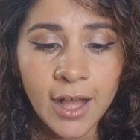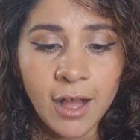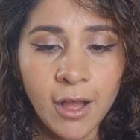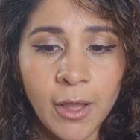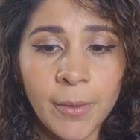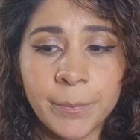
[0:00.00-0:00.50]

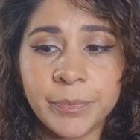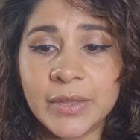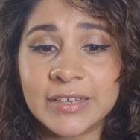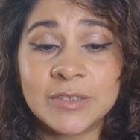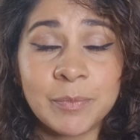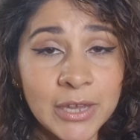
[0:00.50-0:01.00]

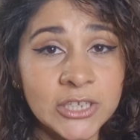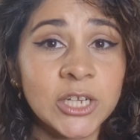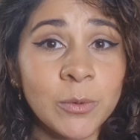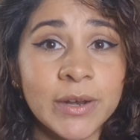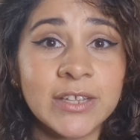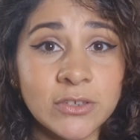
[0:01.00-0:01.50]
especially
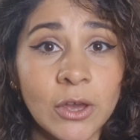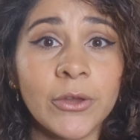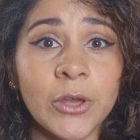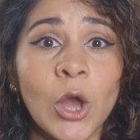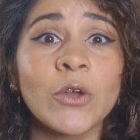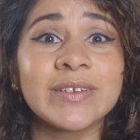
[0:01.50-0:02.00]
when it's going
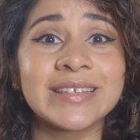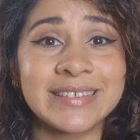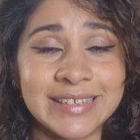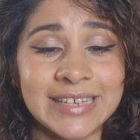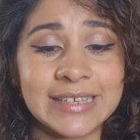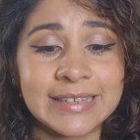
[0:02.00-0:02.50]

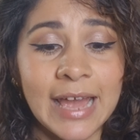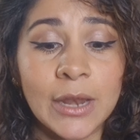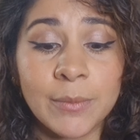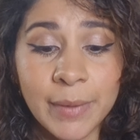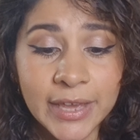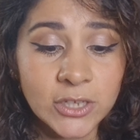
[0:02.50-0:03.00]
overseas.
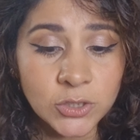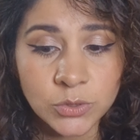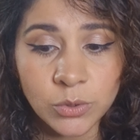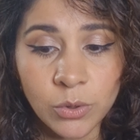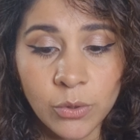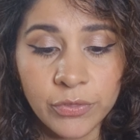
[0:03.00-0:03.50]
And make
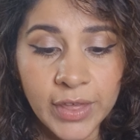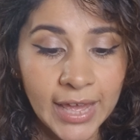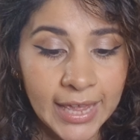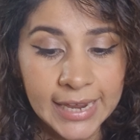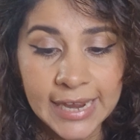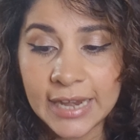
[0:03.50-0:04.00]
sure
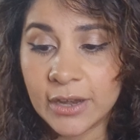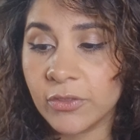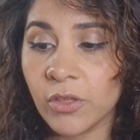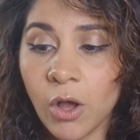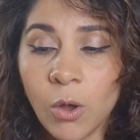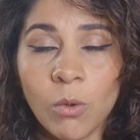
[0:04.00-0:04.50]
that in
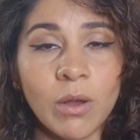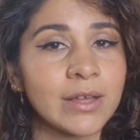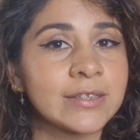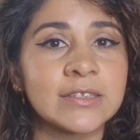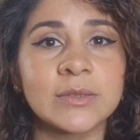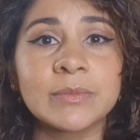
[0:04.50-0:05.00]
the whole
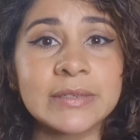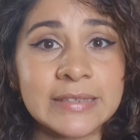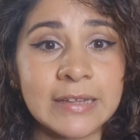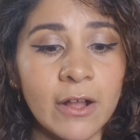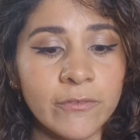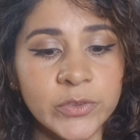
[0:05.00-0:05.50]
custom
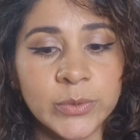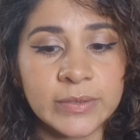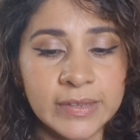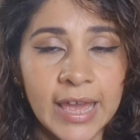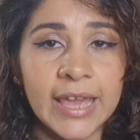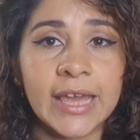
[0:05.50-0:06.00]
stuff, you
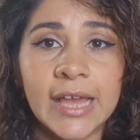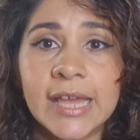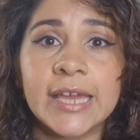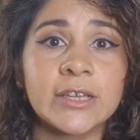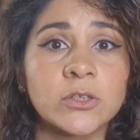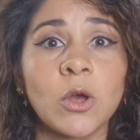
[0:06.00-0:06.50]
say
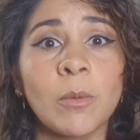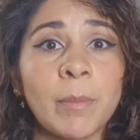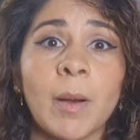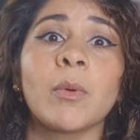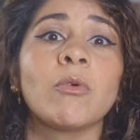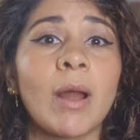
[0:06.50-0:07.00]
it's got
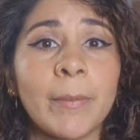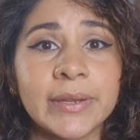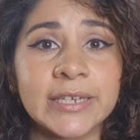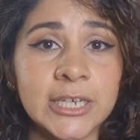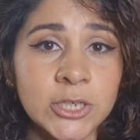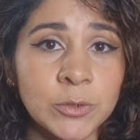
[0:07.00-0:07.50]
bubble wrap and
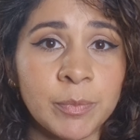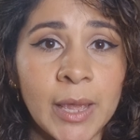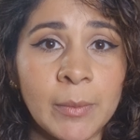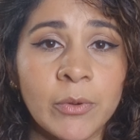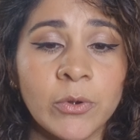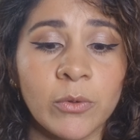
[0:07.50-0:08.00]
tissue
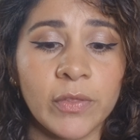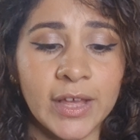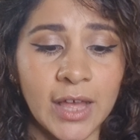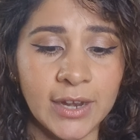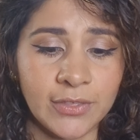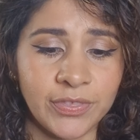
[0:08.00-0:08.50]
paper and all that
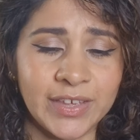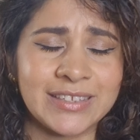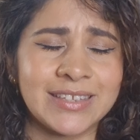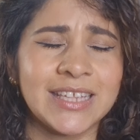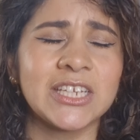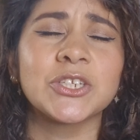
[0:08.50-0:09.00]
kind of thing, so
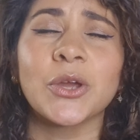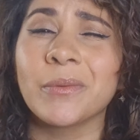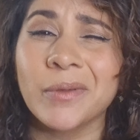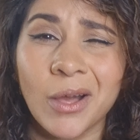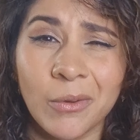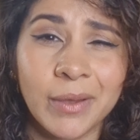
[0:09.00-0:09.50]
they don't
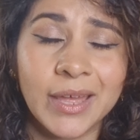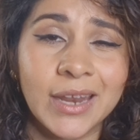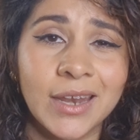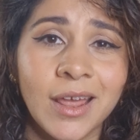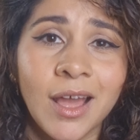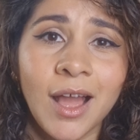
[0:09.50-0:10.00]
go in
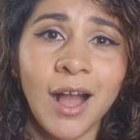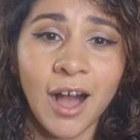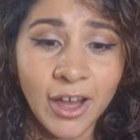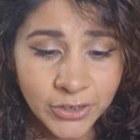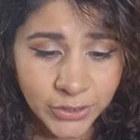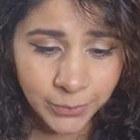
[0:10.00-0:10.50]
and
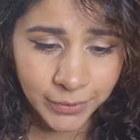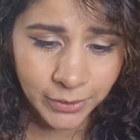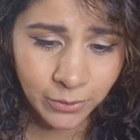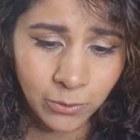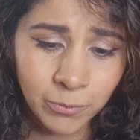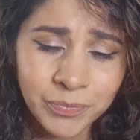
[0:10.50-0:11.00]
undo it
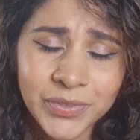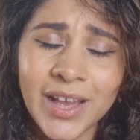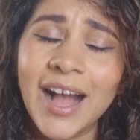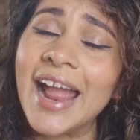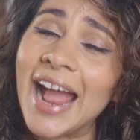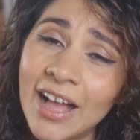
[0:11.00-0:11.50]
all.
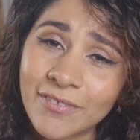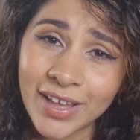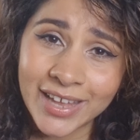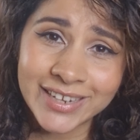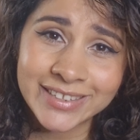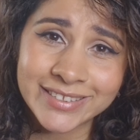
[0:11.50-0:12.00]
I have
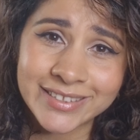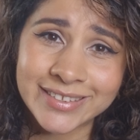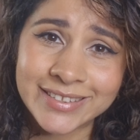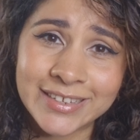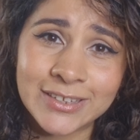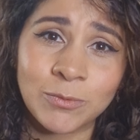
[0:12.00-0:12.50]
had
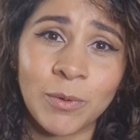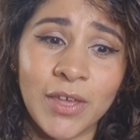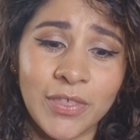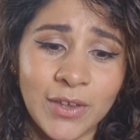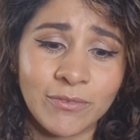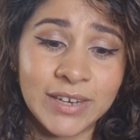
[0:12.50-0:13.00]
instances where
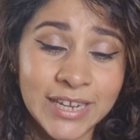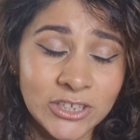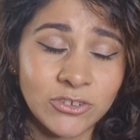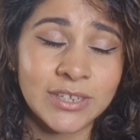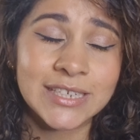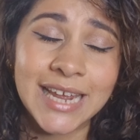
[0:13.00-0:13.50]
they've
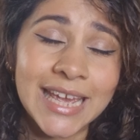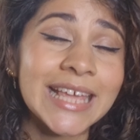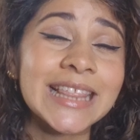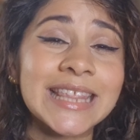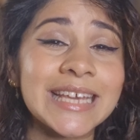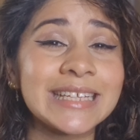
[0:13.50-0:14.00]
literally taken
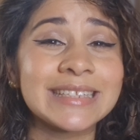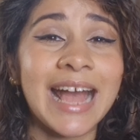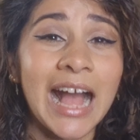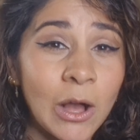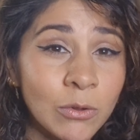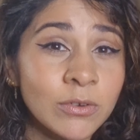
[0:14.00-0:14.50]
things
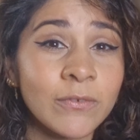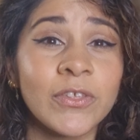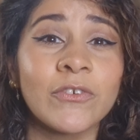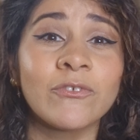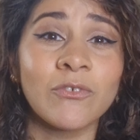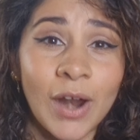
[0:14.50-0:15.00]
out of the
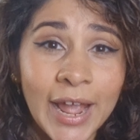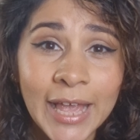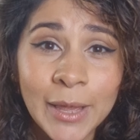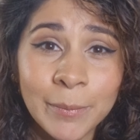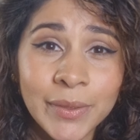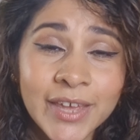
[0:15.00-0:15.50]

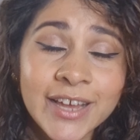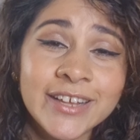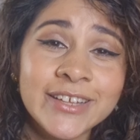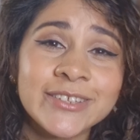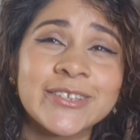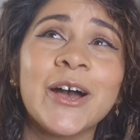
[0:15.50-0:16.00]
frame.
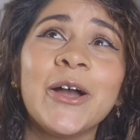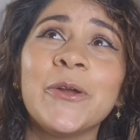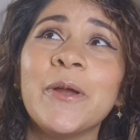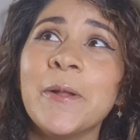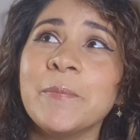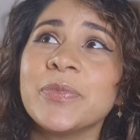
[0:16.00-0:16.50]
So
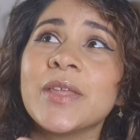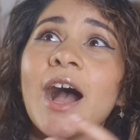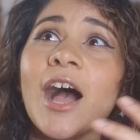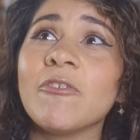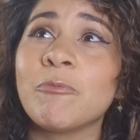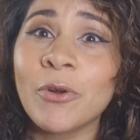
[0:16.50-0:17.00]

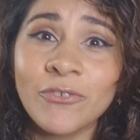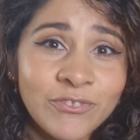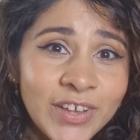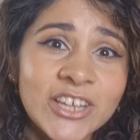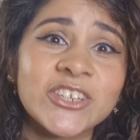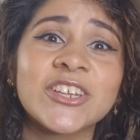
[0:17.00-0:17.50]
I've
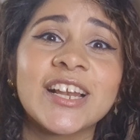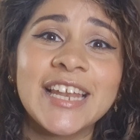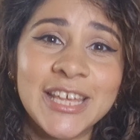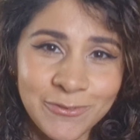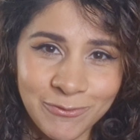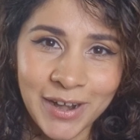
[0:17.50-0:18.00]

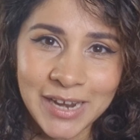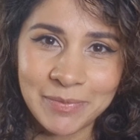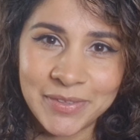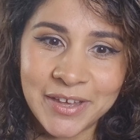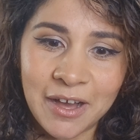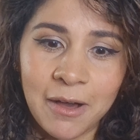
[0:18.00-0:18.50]
professionally framed
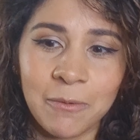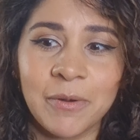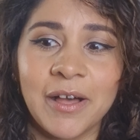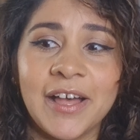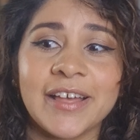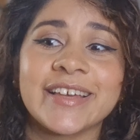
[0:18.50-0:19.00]
the
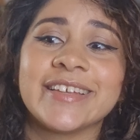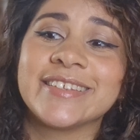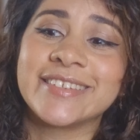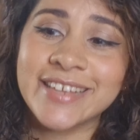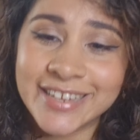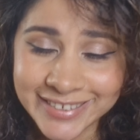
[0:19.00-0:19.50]
artwork,
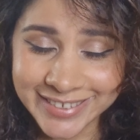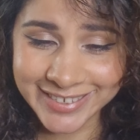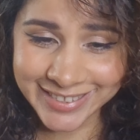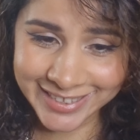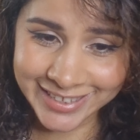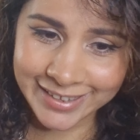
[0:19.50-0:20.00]
sent it to
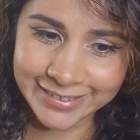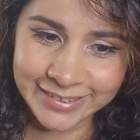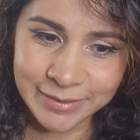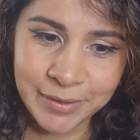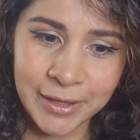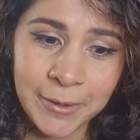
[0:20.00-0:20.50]
the
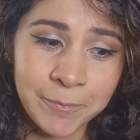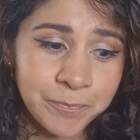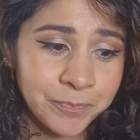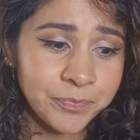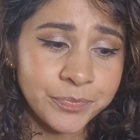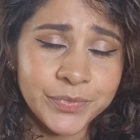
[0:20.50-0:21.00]
customer.
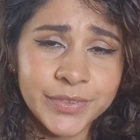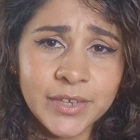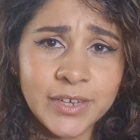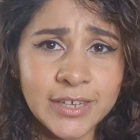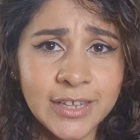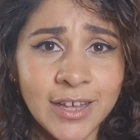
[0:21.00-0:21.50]

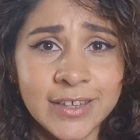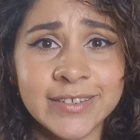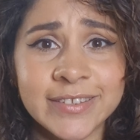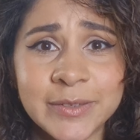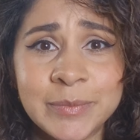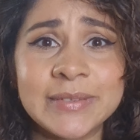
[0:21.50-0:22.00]

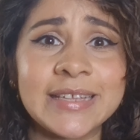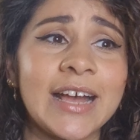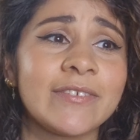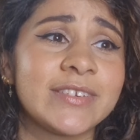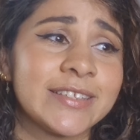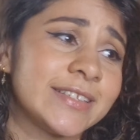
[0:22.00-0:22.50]
Customs
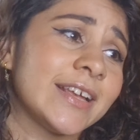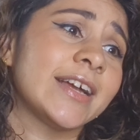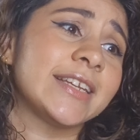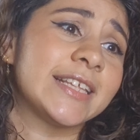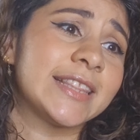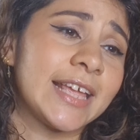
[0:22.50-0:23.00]
have
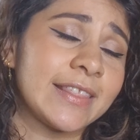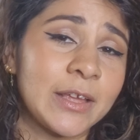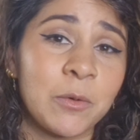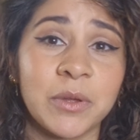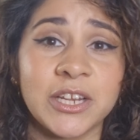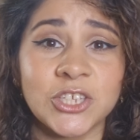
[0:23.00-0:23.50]
decided that they
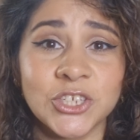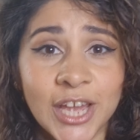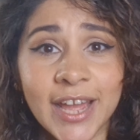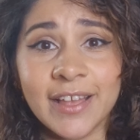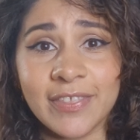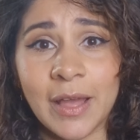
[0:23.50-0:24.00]
want to
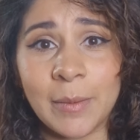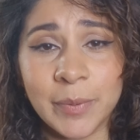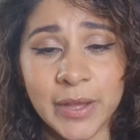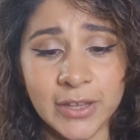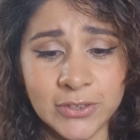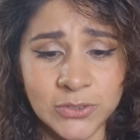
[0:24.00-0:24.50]
check that
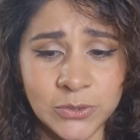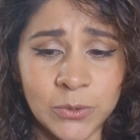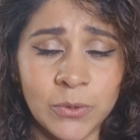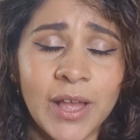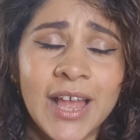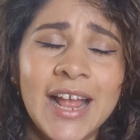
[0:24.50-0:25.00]

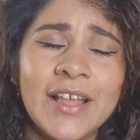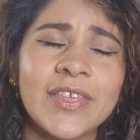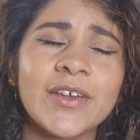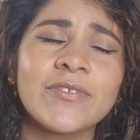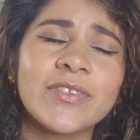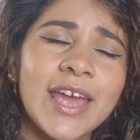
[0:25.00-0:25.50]
parcel.
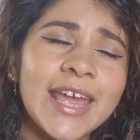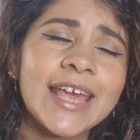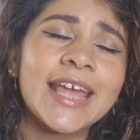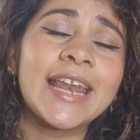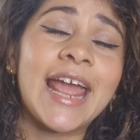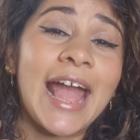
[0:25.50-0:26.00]
They've
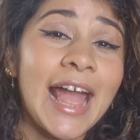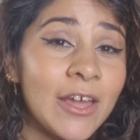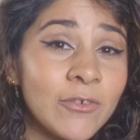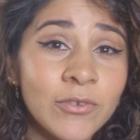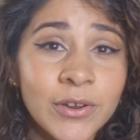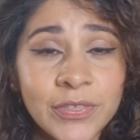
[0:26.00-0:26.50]
taken
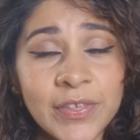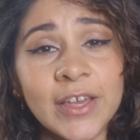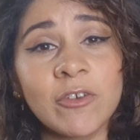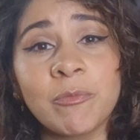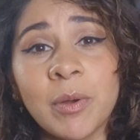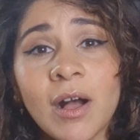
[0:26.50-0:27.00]
everything
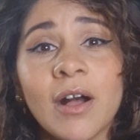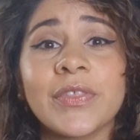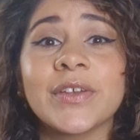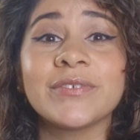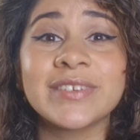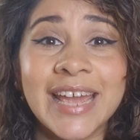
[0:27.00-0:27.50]
apart.
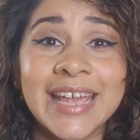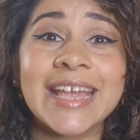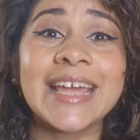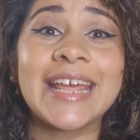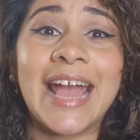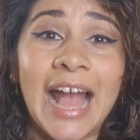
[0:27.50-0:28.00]
They've
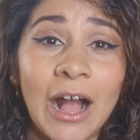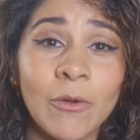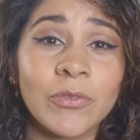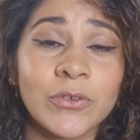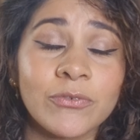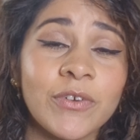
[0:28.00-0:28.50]
taken it out
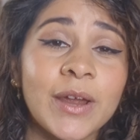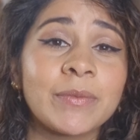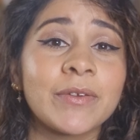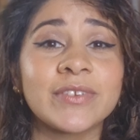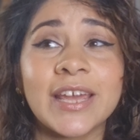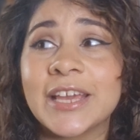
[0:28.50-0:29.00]
the frame.
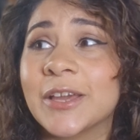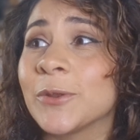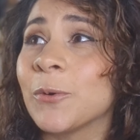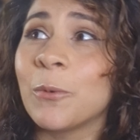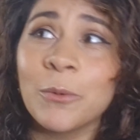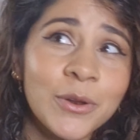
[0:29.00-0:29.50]
They've taken
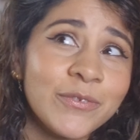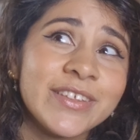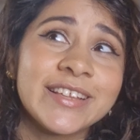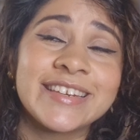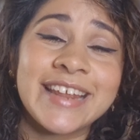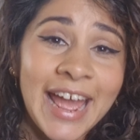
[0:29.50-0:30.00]
all of the
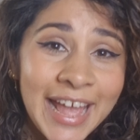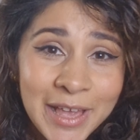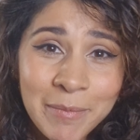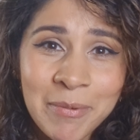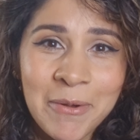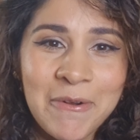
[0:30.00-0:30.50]

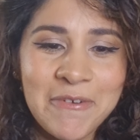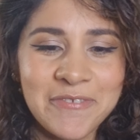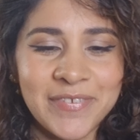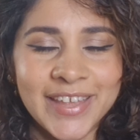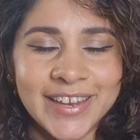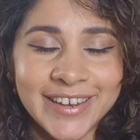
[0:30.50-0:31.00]
tape off,
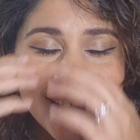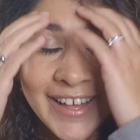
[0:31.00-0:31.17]
and